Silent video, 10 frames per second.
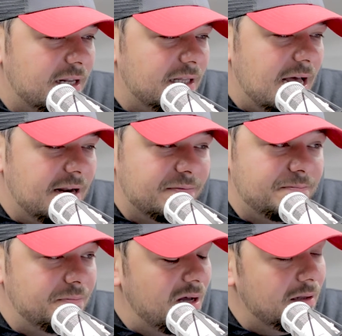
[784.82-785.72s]
a
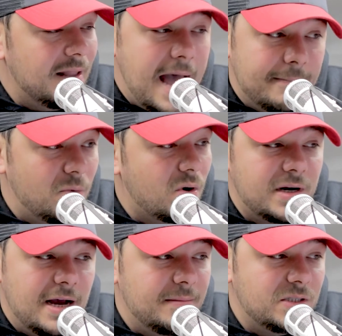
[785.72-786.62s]
lot more
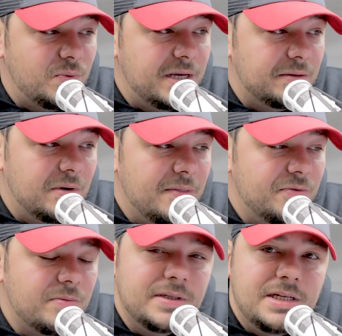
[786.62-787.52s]
comments we can run
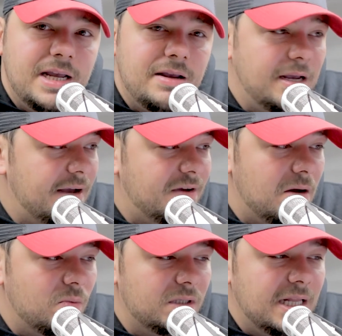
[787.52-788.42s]
through, but today I've
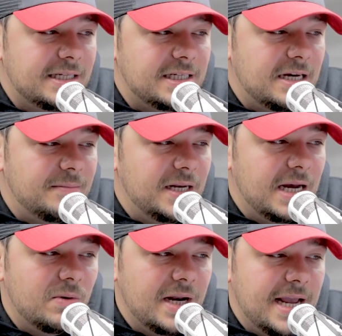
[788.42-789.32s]
got one last comment
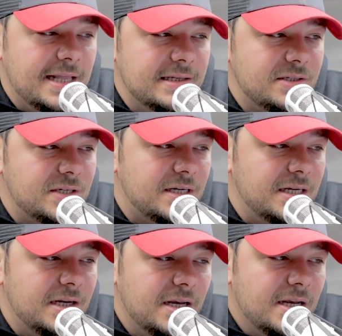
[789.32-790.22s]
I want to end this
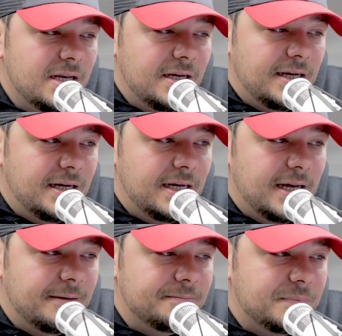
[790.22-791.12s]
on,
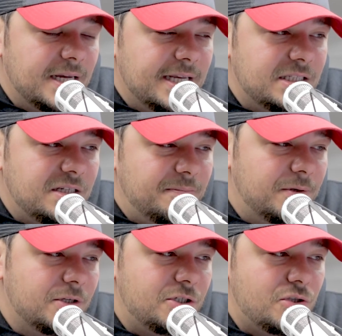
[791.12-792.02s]
I guess to
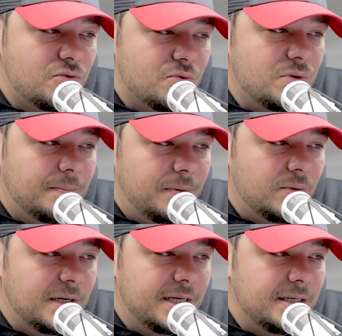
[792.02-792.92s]
push through the
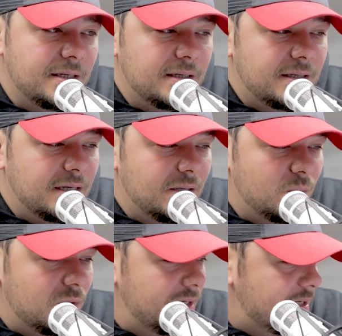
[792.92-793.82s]
point
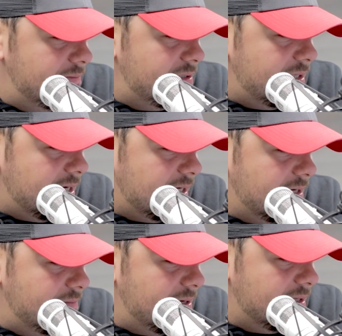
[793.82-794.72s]
on what I'm
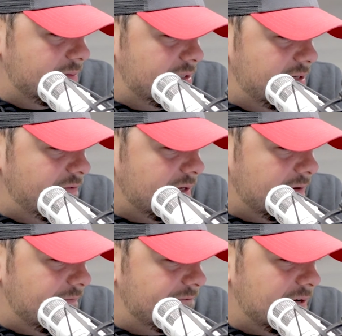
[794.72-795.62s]
talking about. Let me see if I
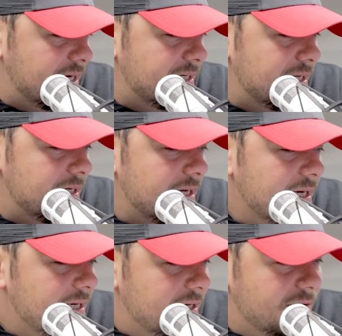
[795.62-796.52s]
can find it.
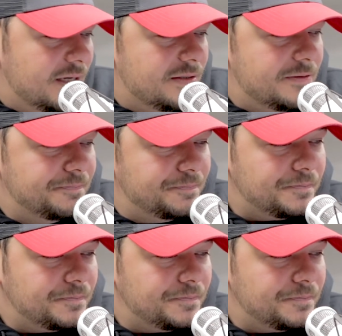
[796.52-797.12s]
Here it is.